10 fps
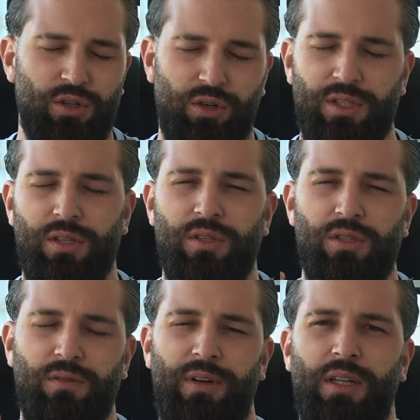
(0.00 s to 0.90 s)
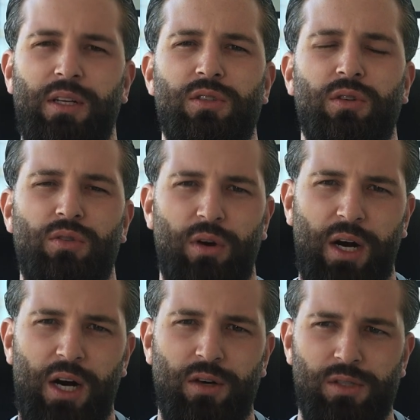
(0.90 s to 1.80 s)
constant surveillance on your
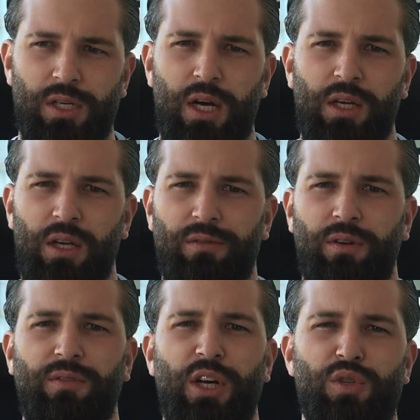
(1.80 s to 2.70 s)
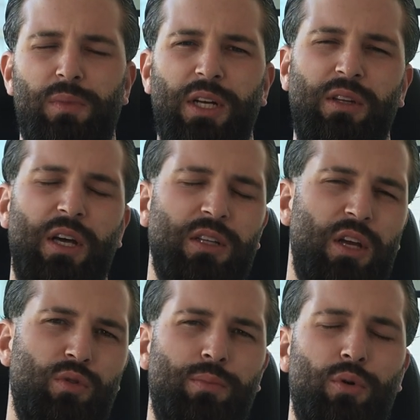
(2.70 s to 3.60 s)
accounts. Even if there's money there,
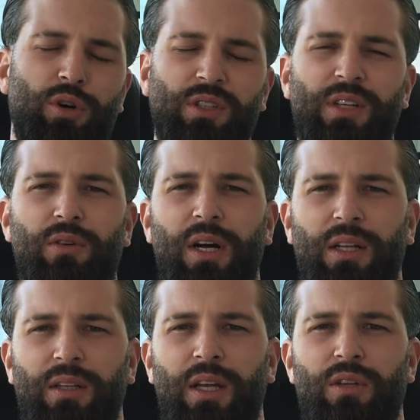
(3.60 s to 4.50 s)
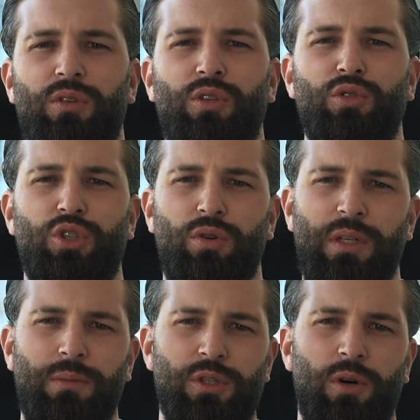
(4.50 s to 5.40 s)
they report it directly, then you need to show
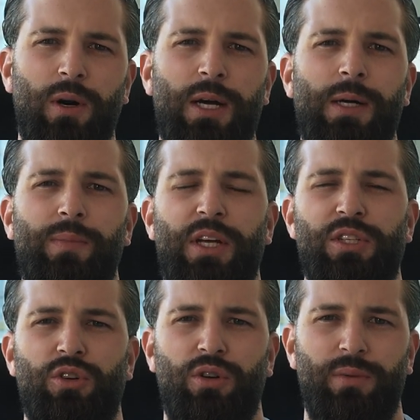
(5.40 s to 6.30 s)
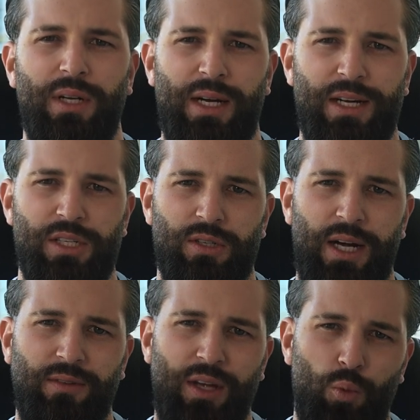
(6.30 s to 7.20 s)
them. So it's criminalized,
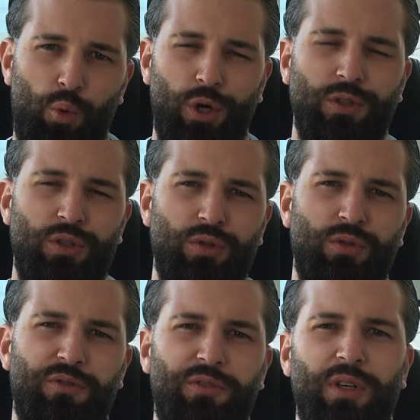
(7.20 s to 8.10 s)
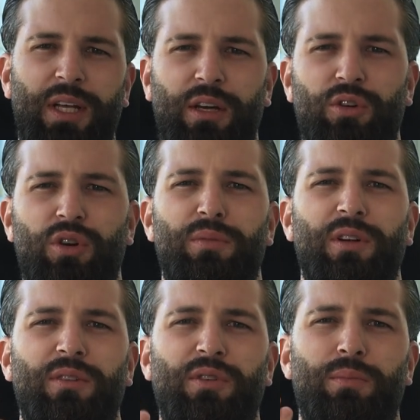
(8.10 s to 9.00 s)
right? They want you to feel like a
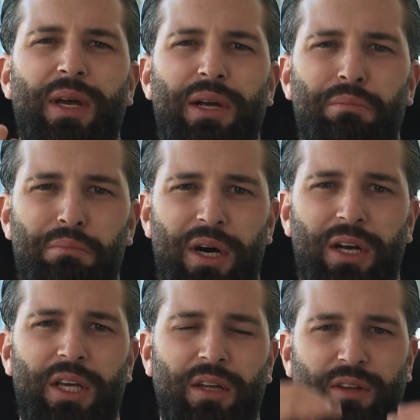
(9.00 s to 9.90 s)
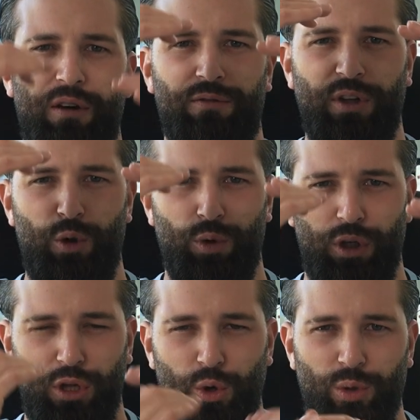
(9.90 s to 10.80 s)
criminal if you make money, and therefore they want to
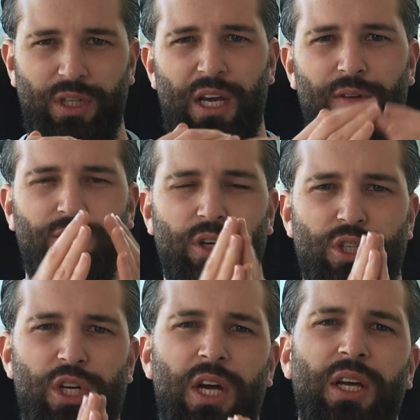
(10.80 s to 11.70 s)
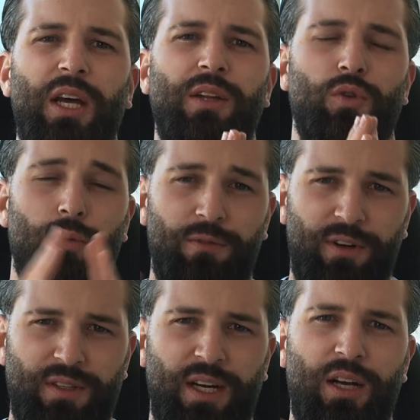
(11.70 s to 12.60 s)
lower the average. And
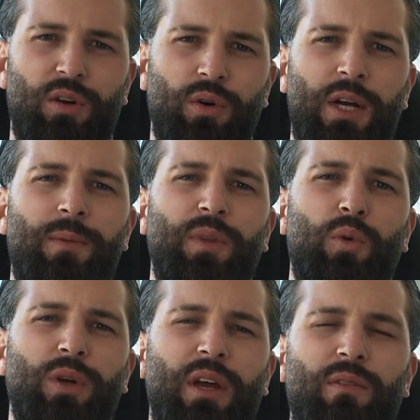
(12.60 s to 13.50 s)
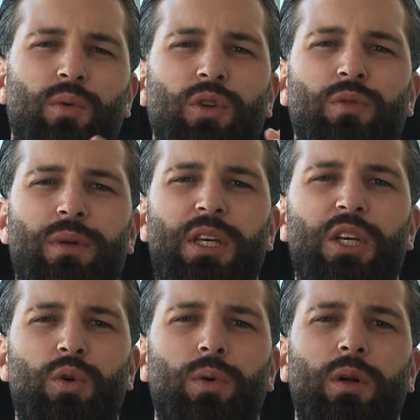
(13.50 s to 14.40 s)
Umverteilung, they want everyone to be
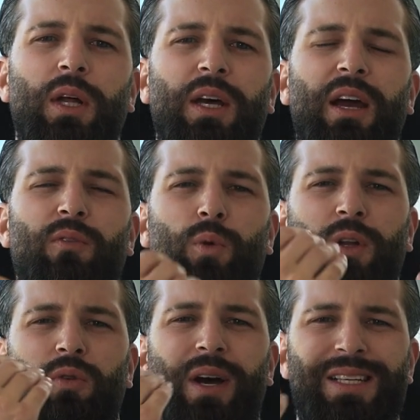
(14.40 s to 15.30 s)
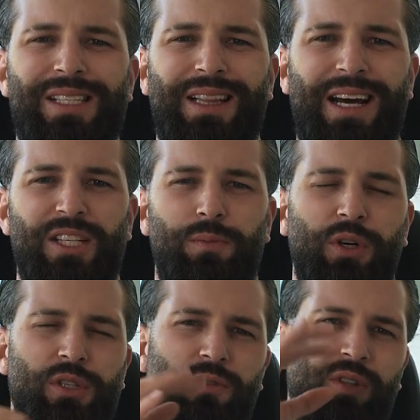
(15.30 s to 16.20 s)
equal, everyone to has less,
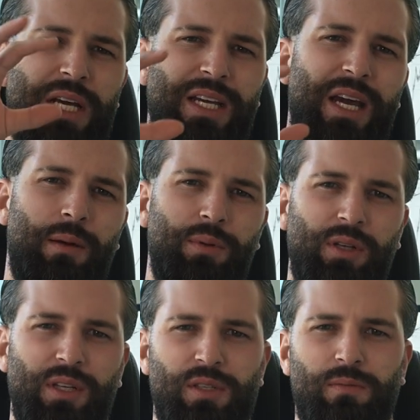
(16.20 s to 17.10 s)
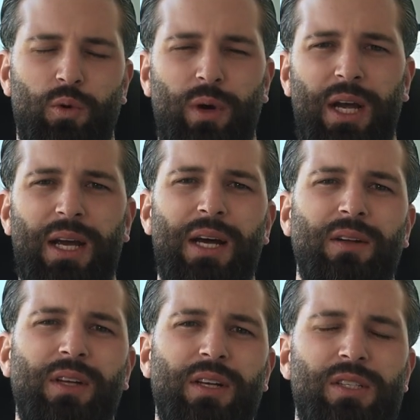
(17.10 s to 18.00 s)
because if you take capitalism away,
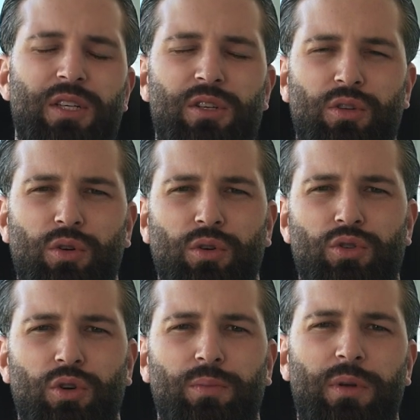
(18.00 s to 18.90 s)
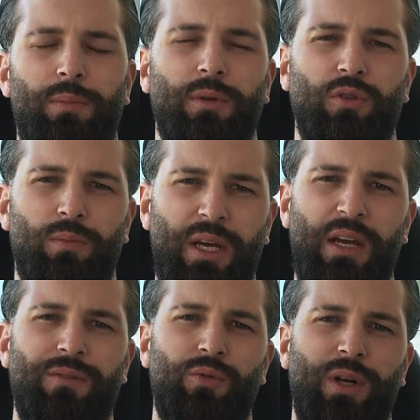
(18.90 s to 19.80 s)
then it's easy to control people, to make
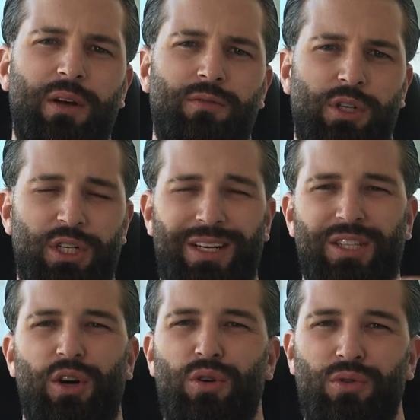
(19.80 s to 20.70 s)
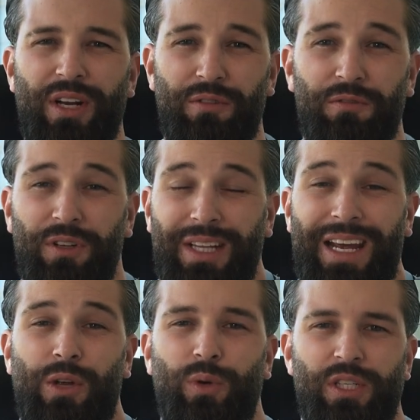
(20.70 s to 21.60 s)
everyone average, and that's how you already feel
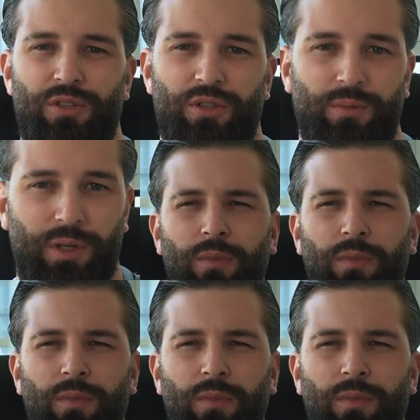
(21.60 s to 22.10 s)
anyways in Germany.